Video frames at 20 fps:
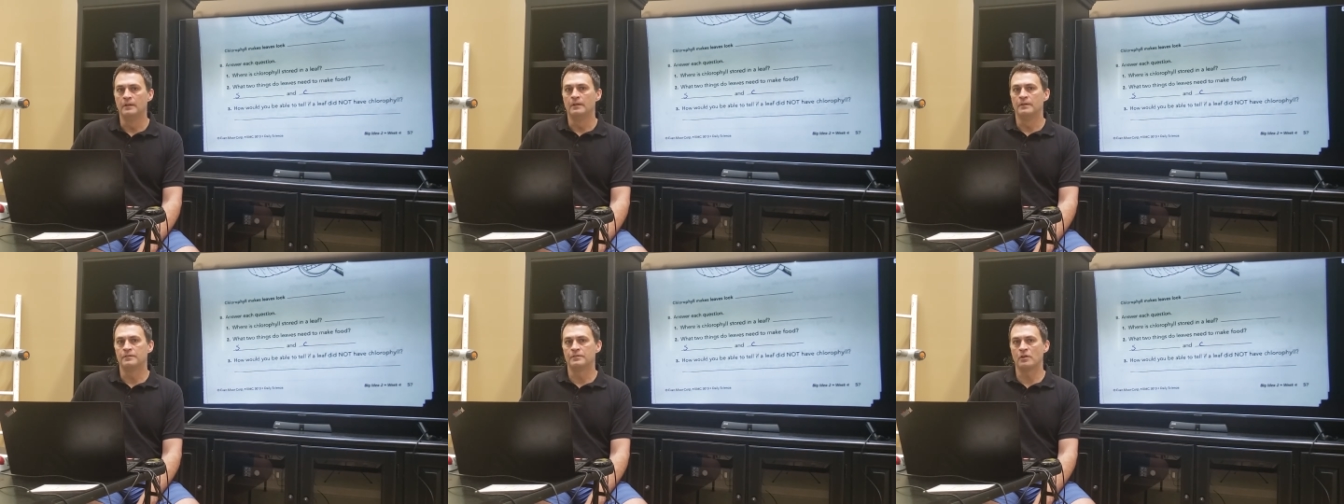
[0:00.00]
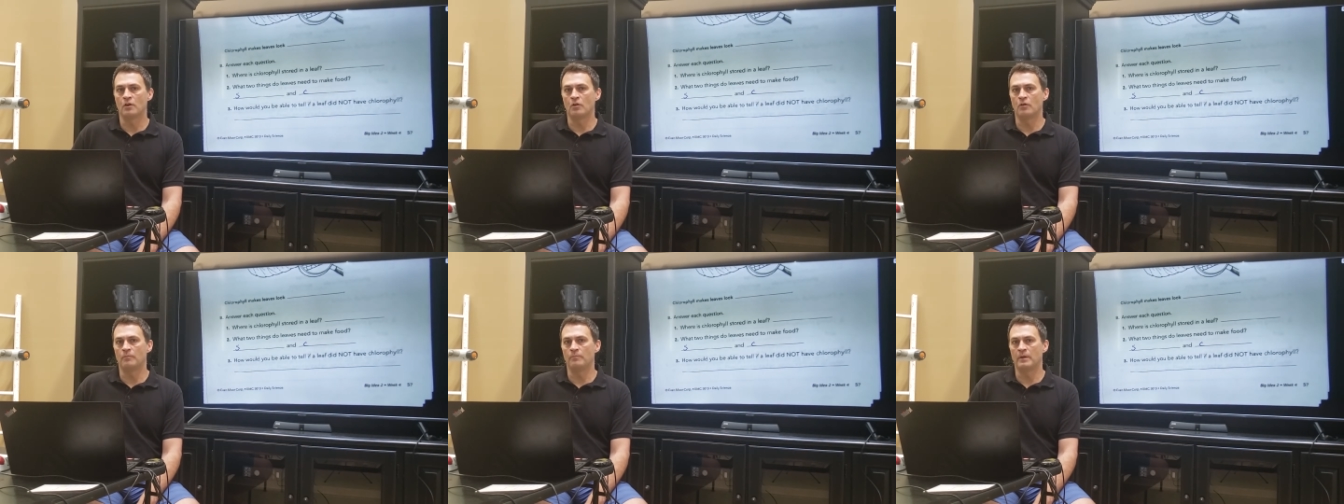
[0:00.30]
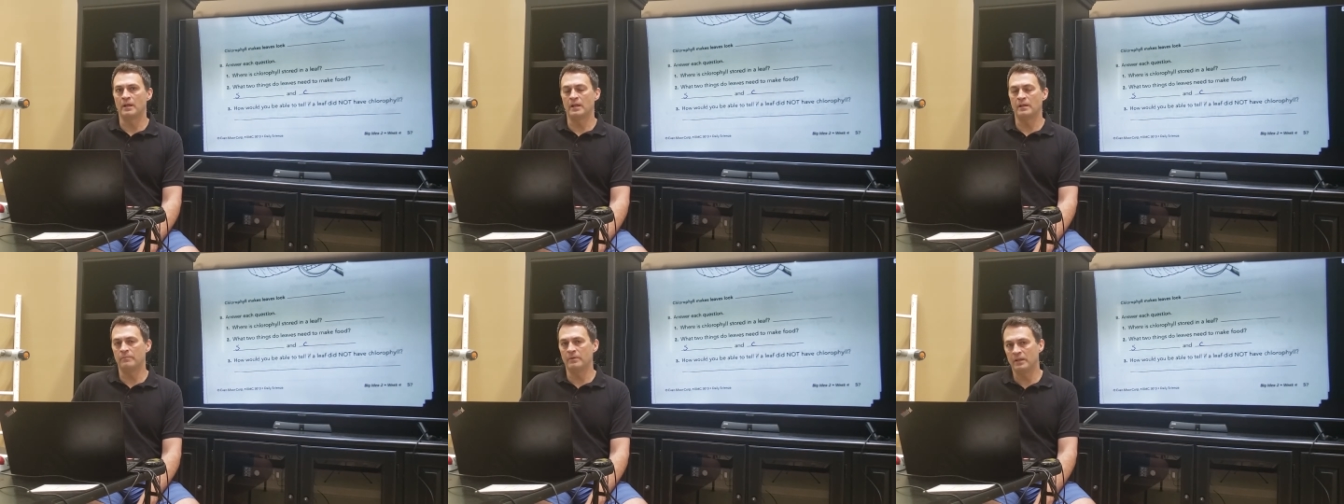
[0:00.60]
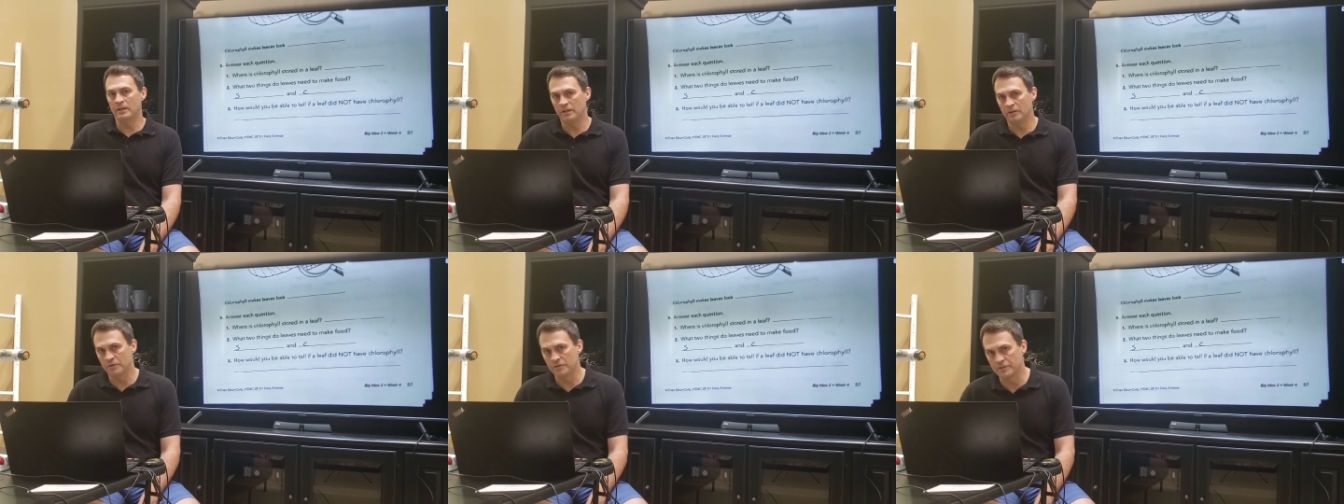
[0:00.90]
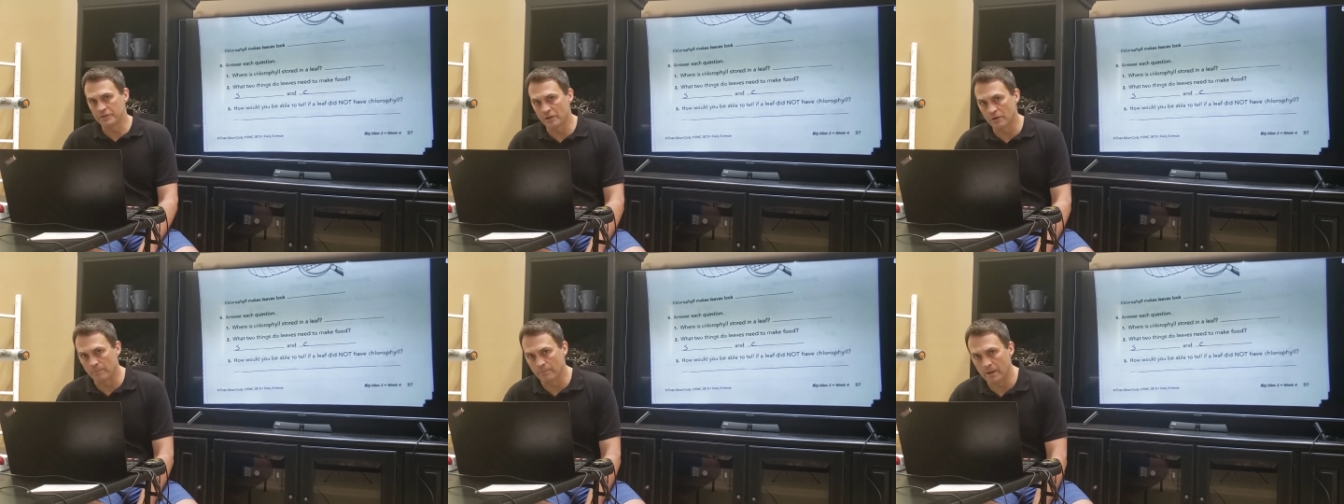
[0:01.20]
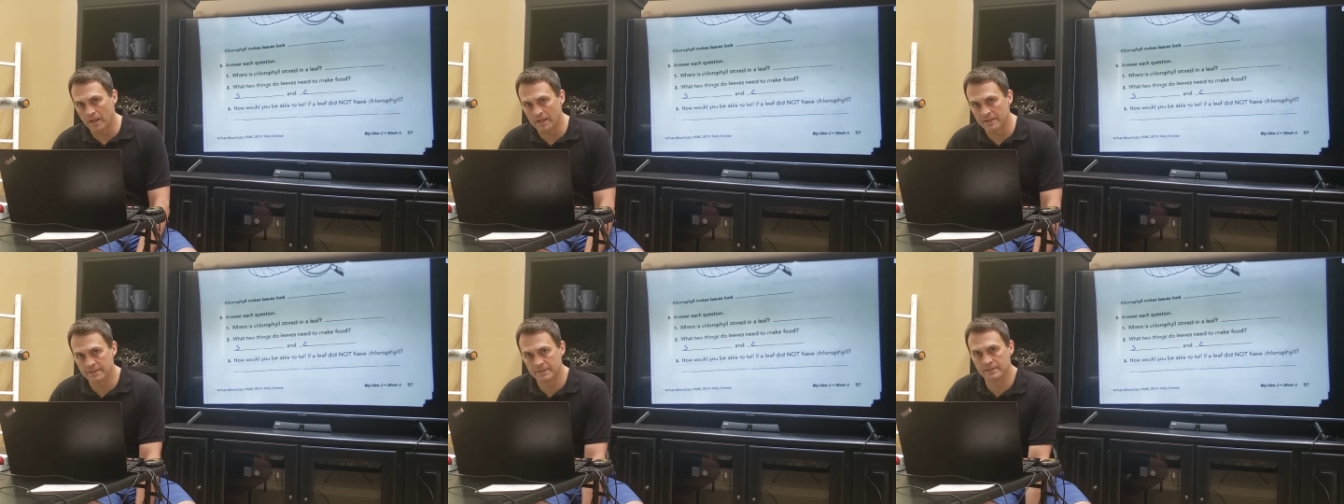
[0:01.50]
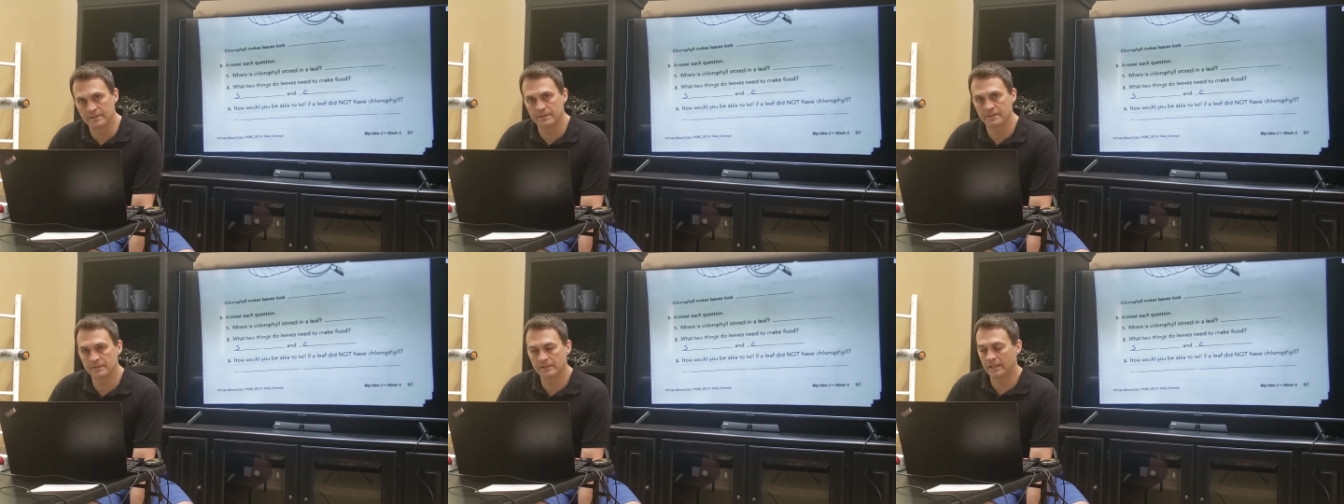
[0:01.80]
So maybe use your
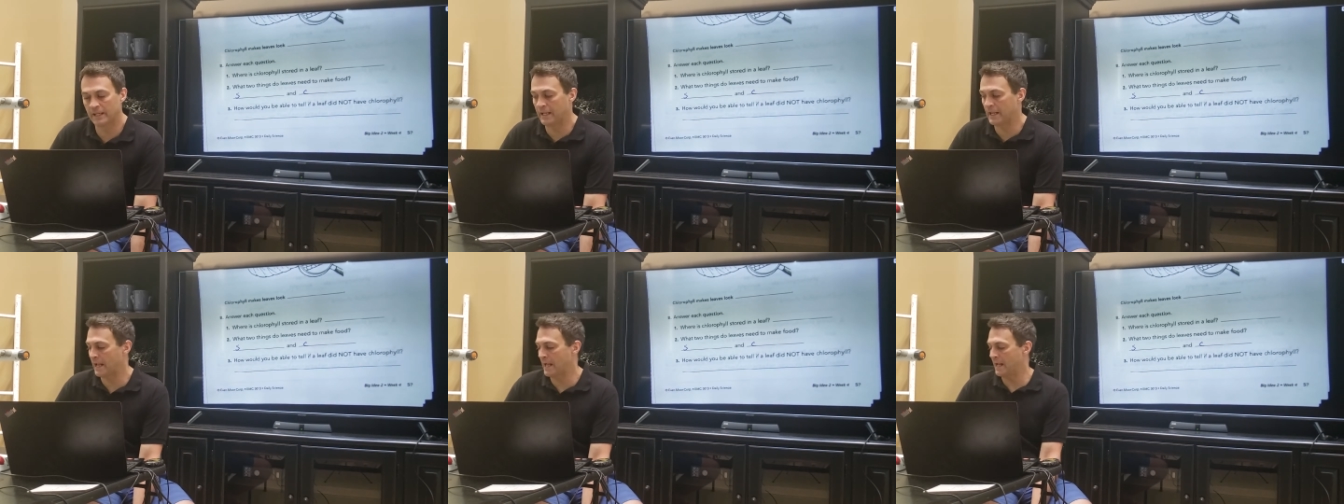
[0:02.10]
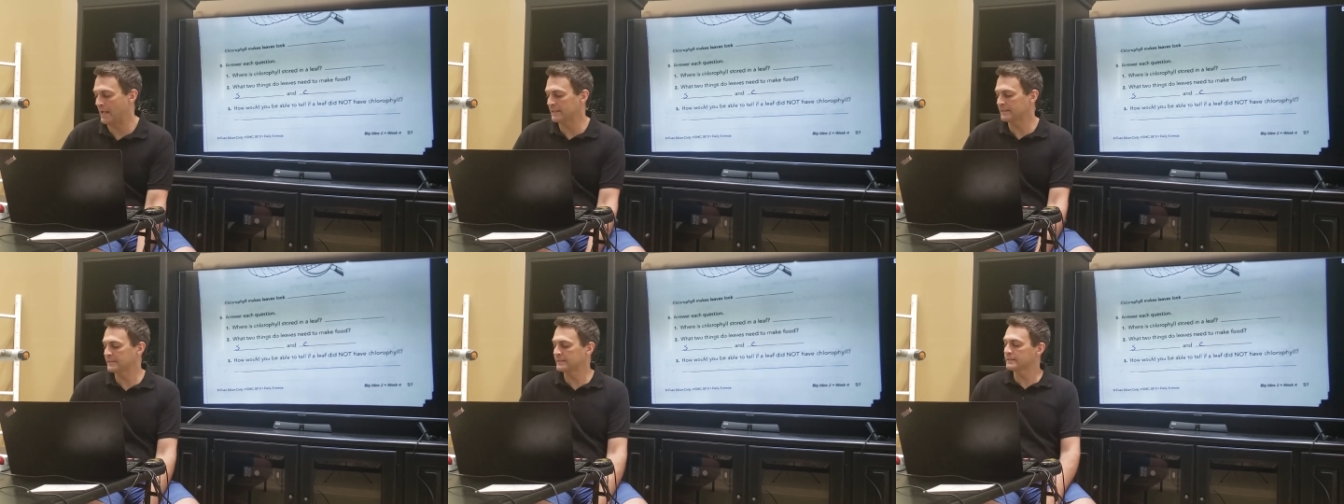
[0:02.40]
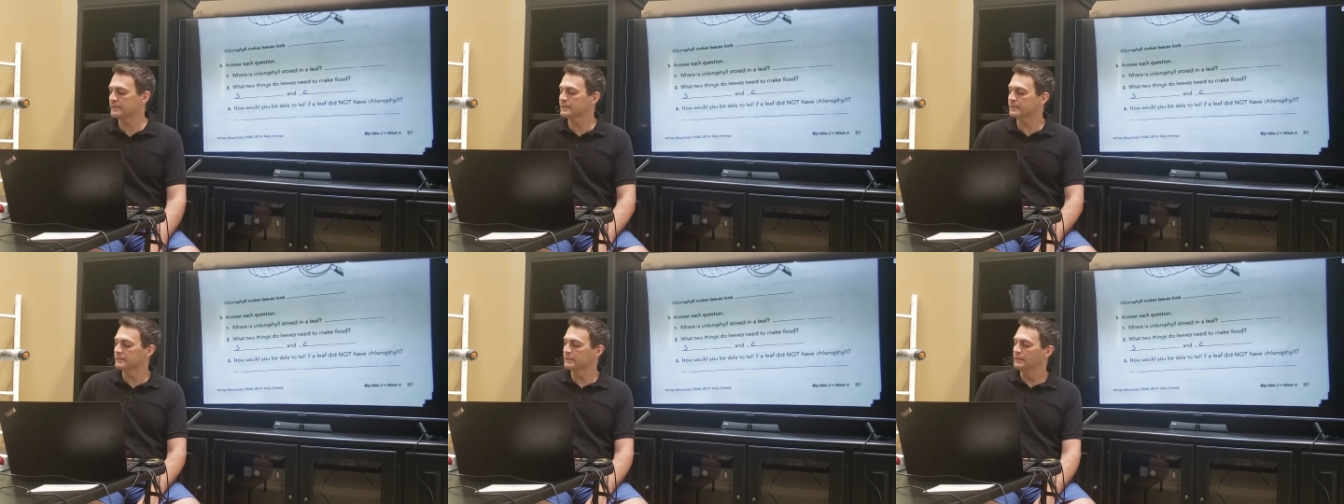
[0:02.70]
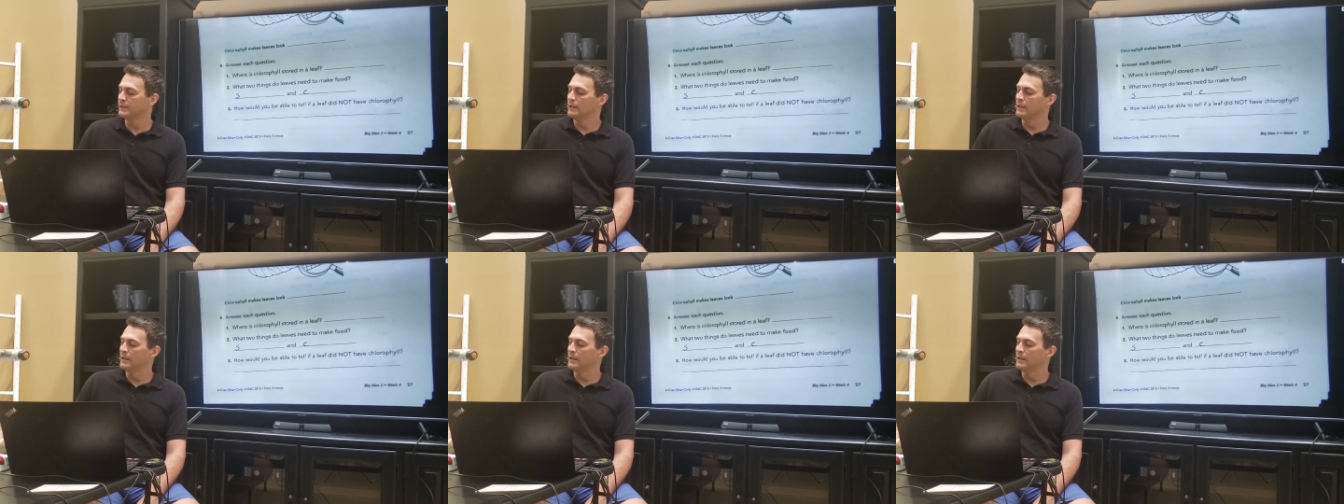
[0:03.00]
best guess.